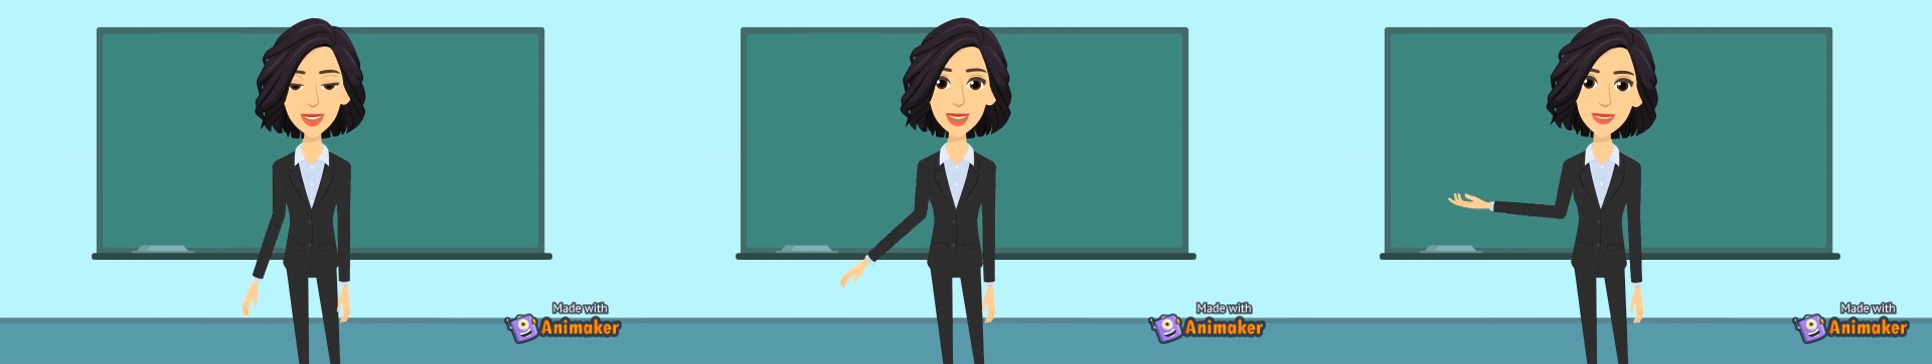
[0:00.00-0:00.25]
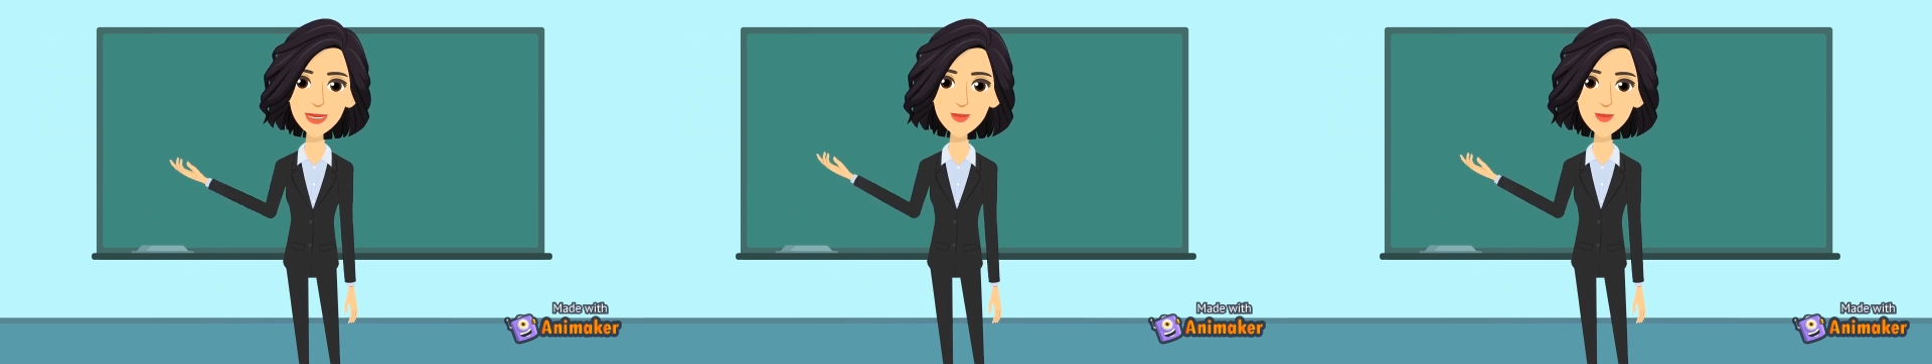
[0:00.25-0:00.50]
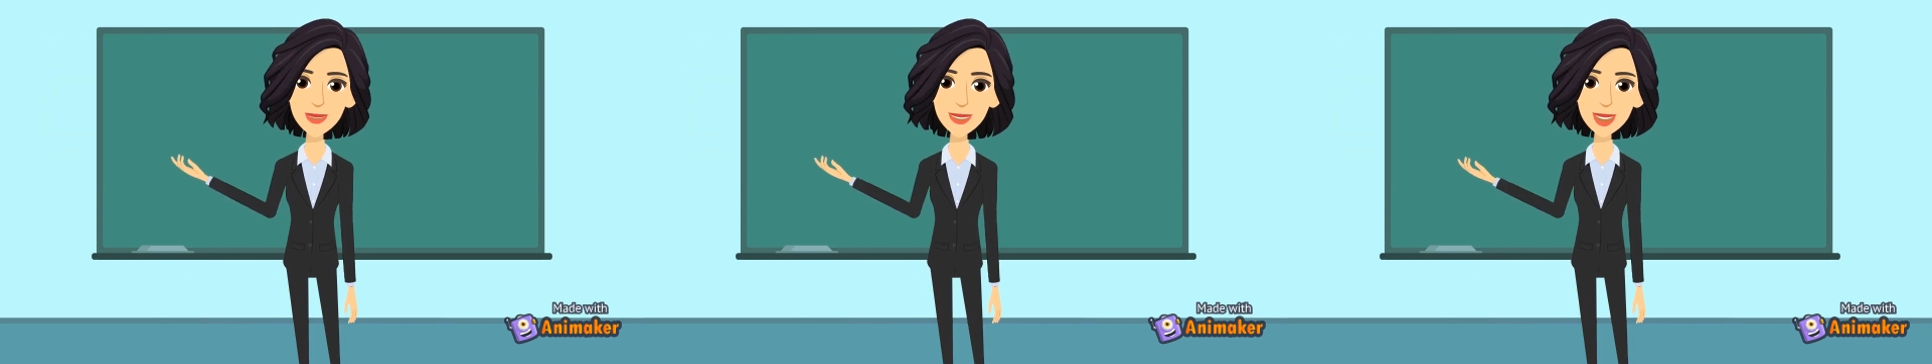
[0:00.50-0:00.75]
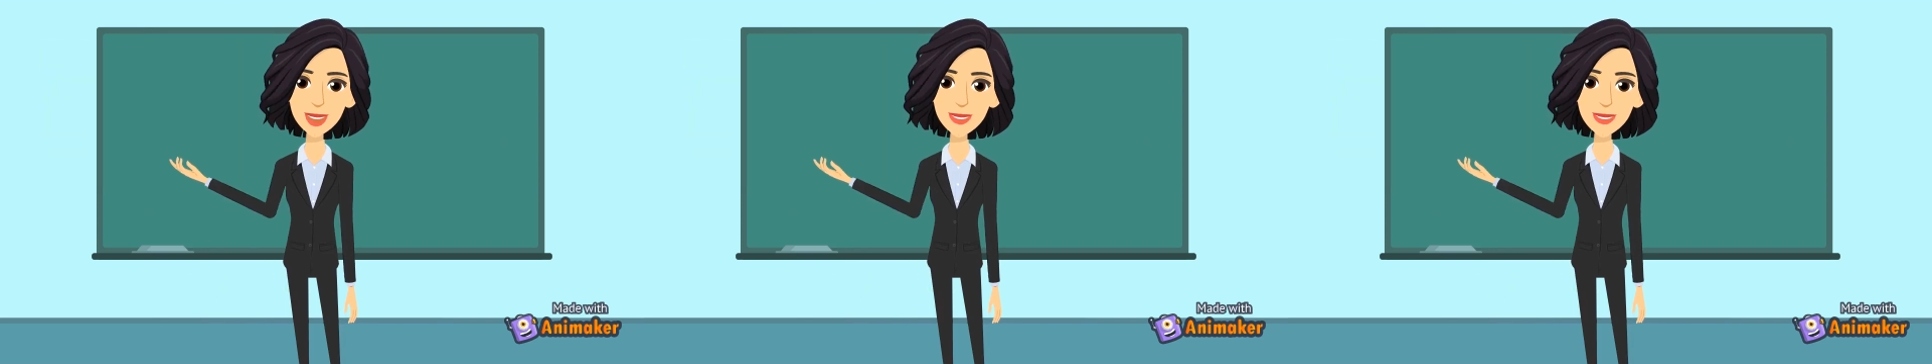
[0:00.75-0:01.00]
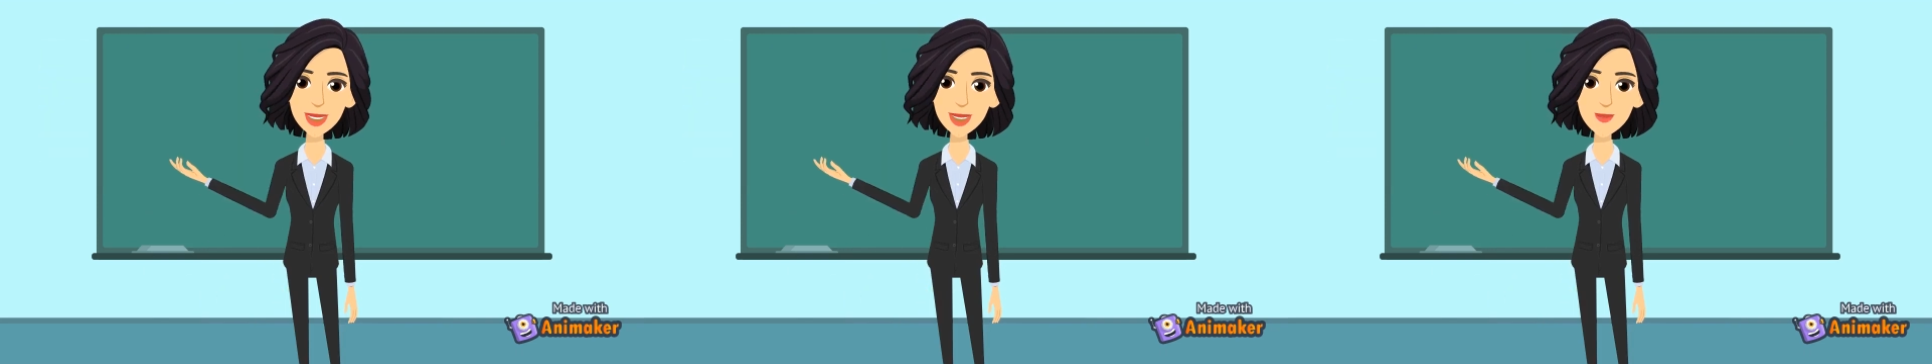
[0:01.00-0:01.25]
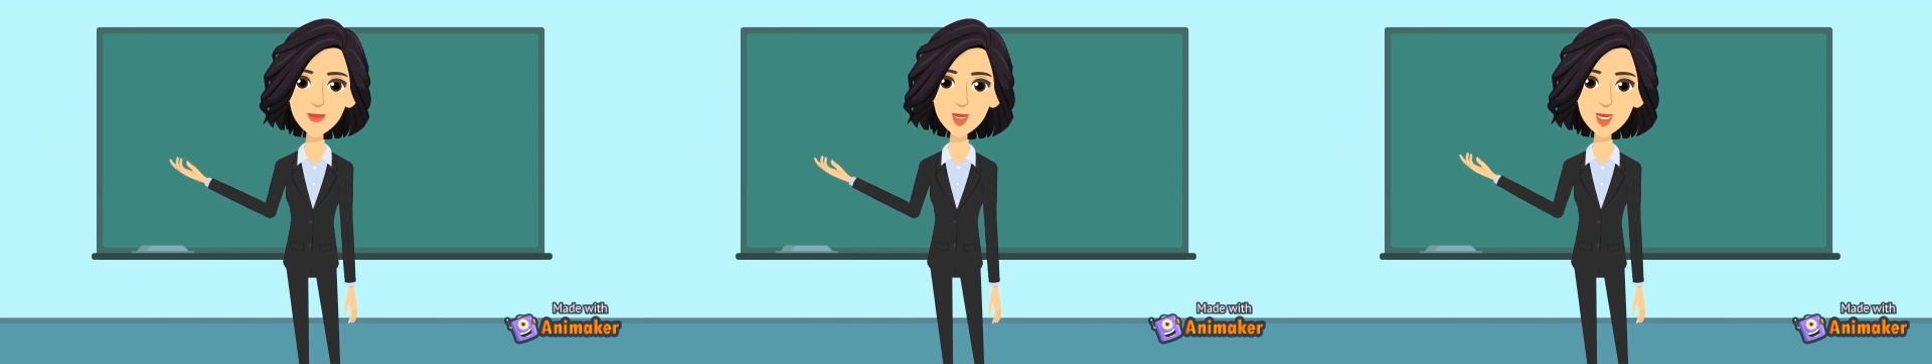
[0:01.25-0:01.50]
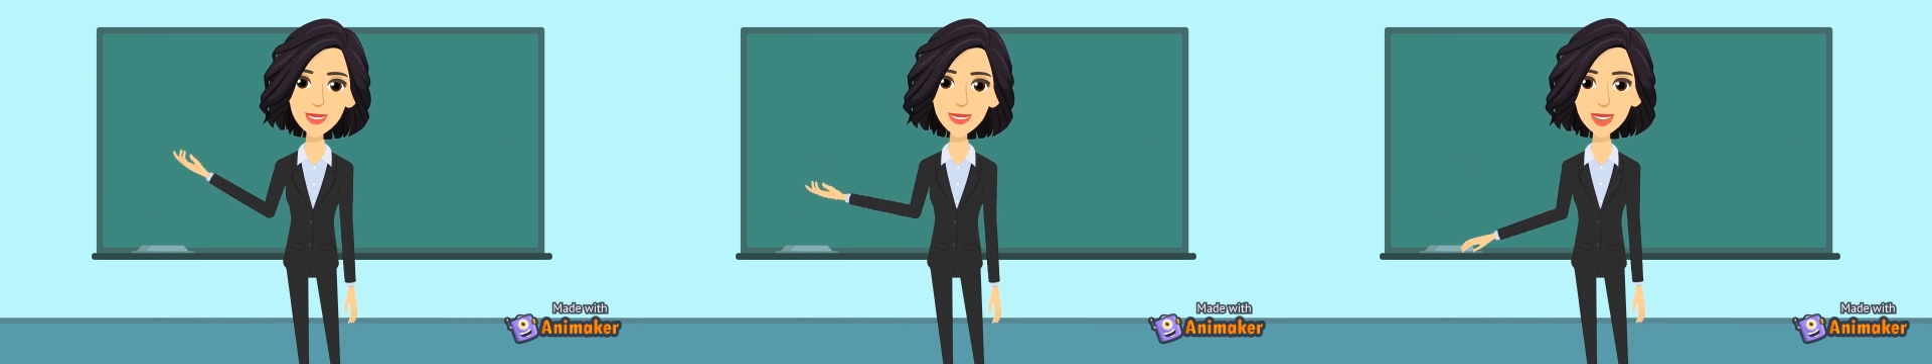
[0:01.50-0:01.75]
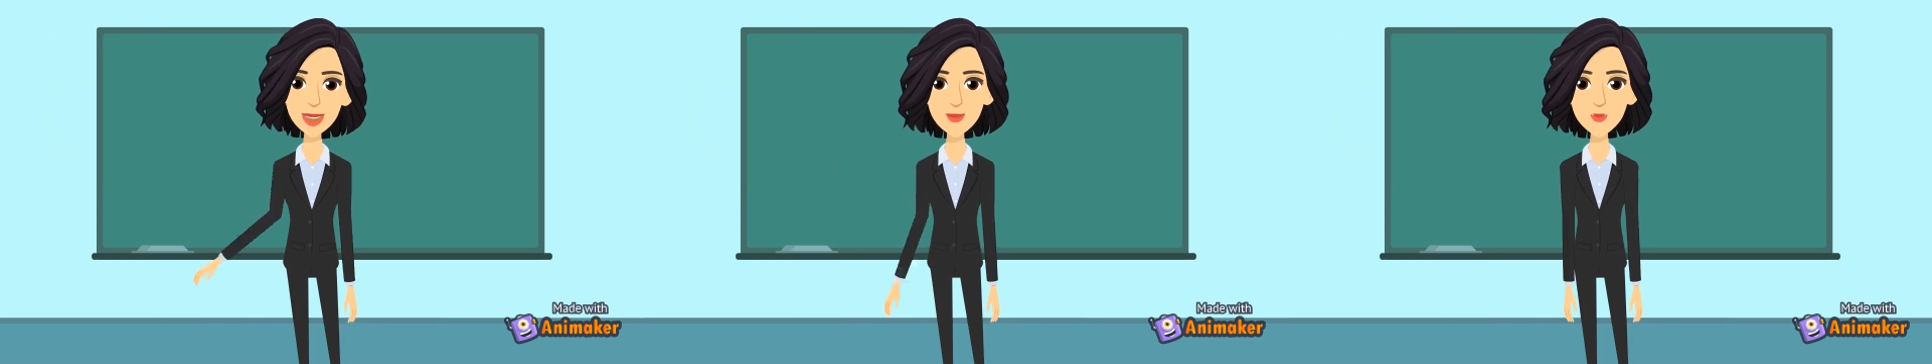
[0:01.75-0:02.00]
It might not fully prevent the
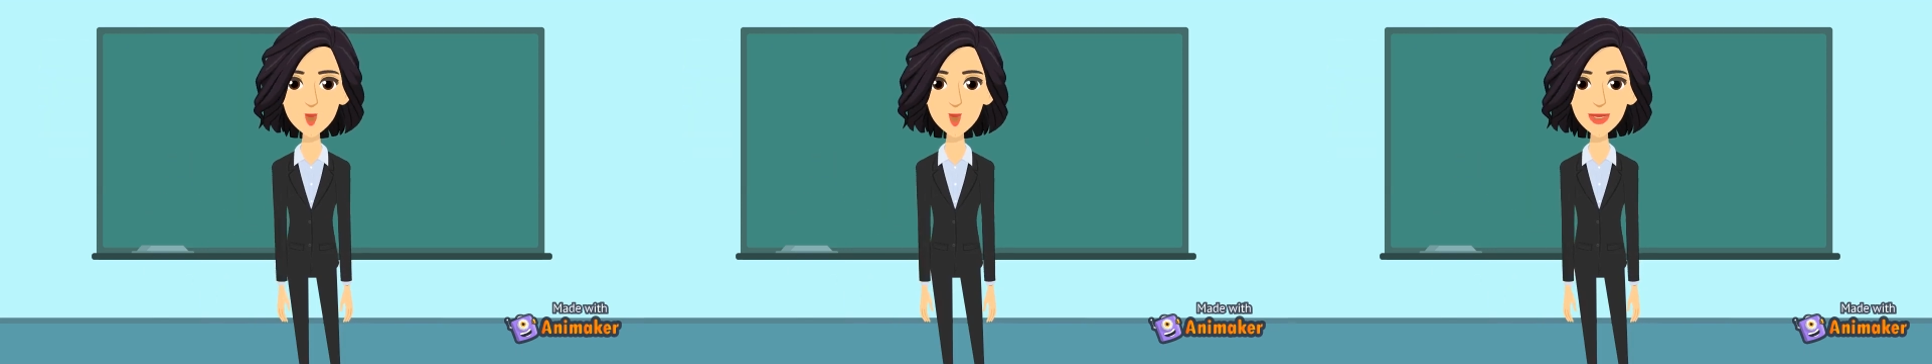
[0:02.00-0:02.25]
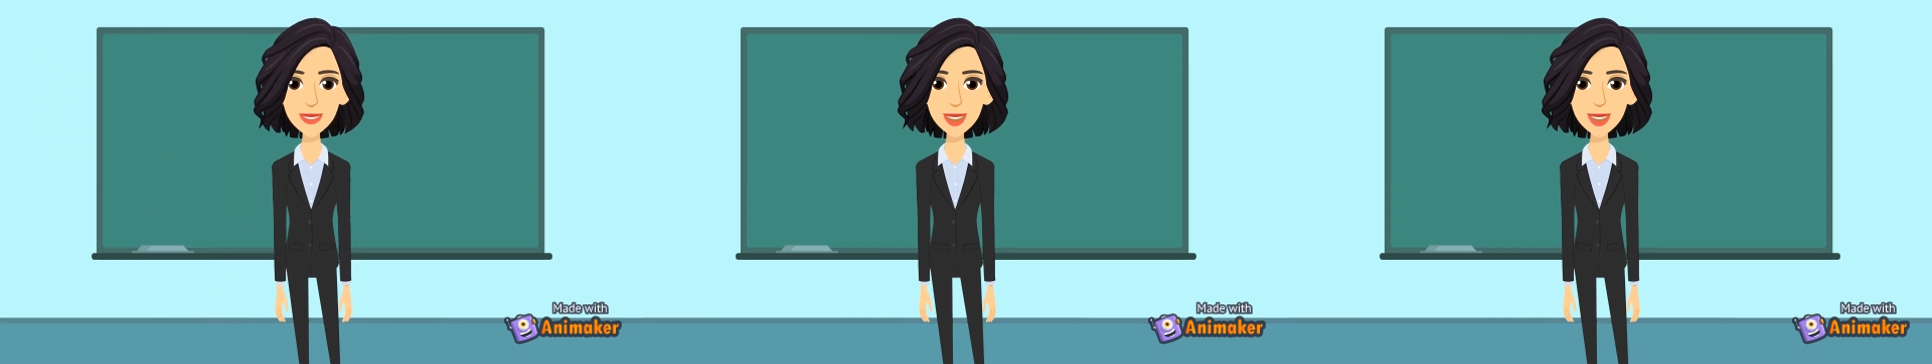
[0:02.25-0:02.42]
virus,